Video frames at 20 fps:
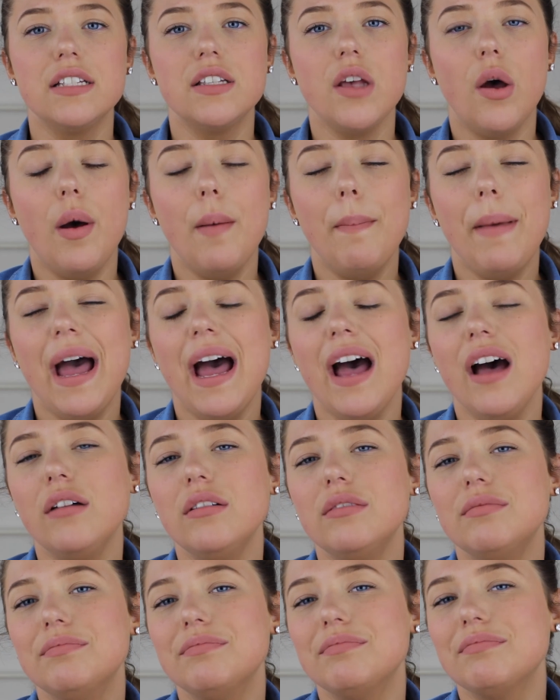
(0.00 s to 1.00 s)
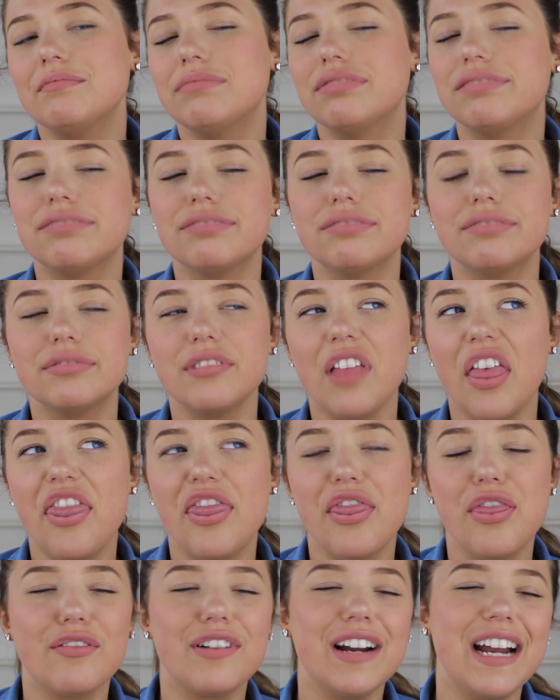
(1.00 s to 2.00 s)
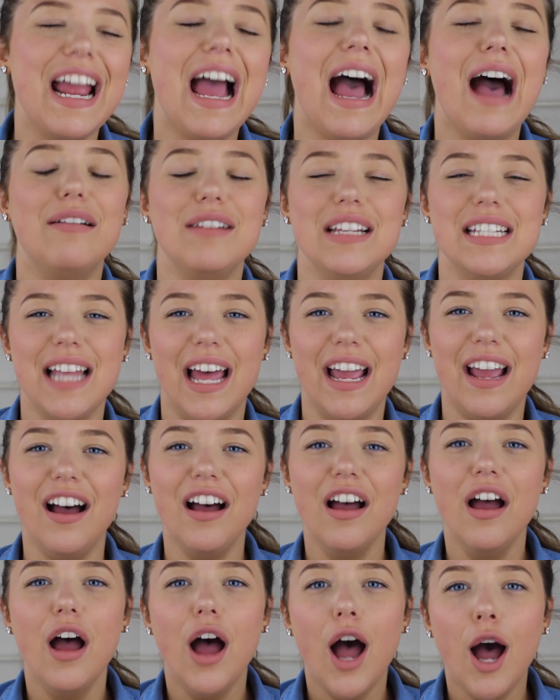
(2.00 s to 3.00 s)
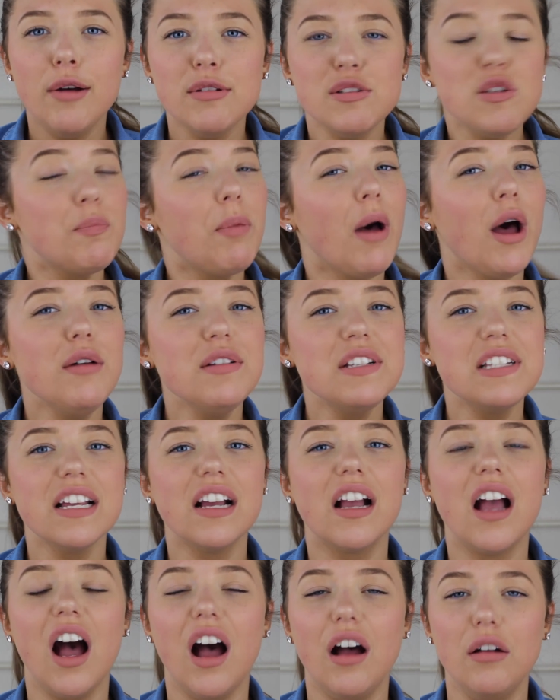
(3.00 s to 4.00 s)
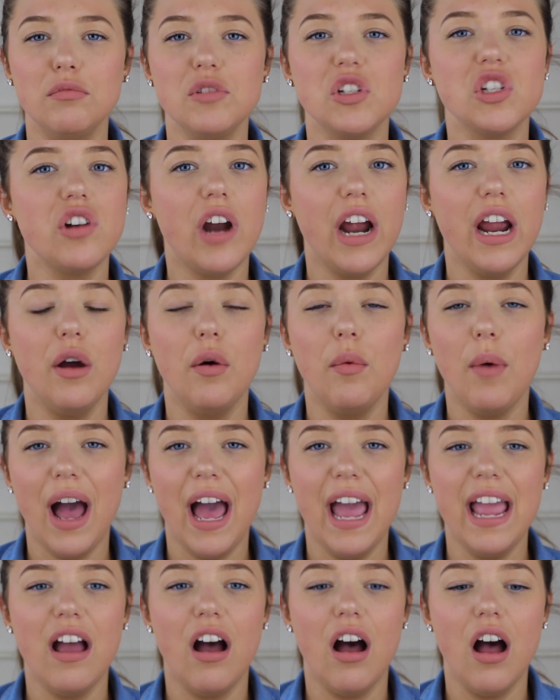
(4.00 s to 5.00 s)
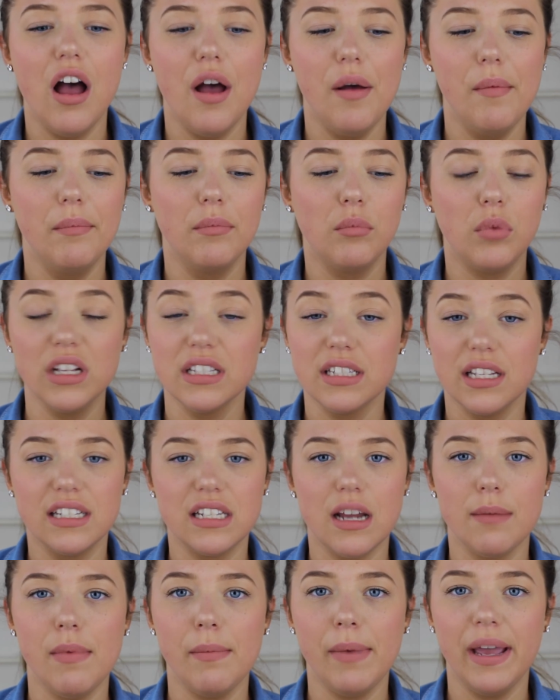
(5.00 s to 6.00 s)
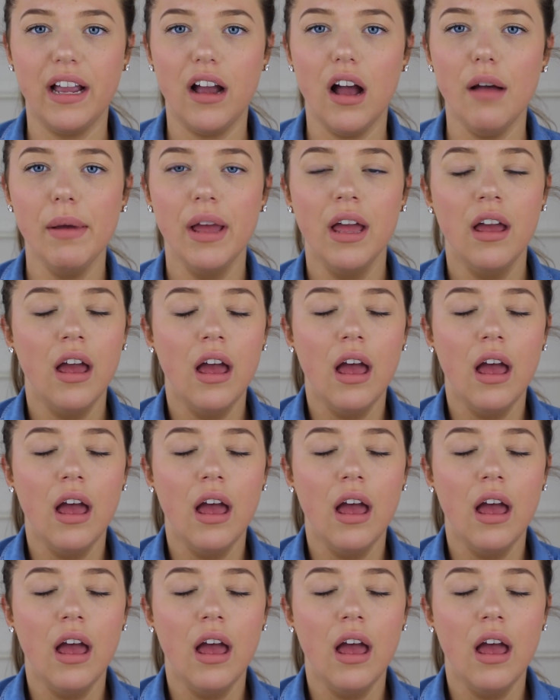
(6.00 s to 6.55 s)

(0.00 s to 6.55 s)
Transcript: so about 3 hours later, I was supposed to come straight away once I'd done my makeup,